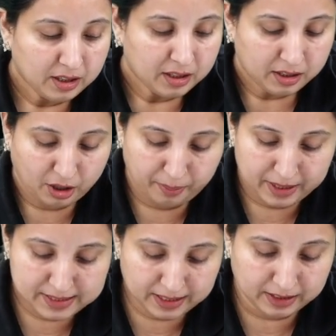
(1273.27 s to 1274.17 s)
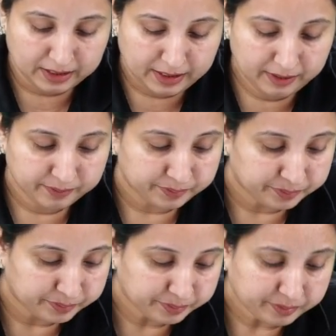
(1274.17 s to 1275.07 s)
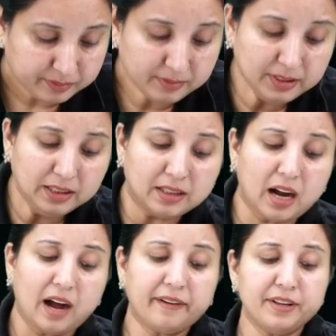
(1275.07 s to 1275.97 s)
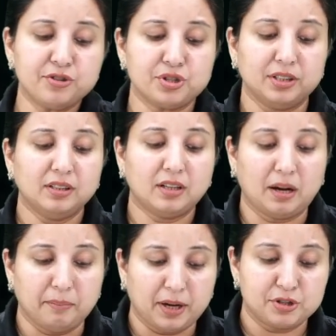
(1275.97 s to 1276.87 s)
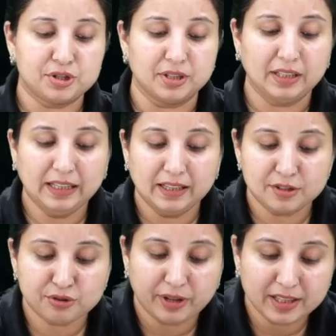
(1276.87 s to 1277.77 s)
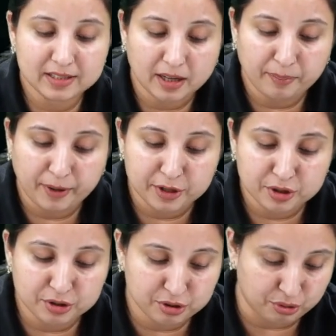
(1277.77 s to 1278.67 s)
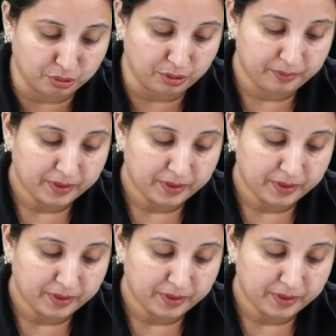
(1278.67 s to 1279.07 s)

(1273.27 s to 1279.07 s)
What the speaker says: Now basically, car engine combustion illustrates the pressure's role.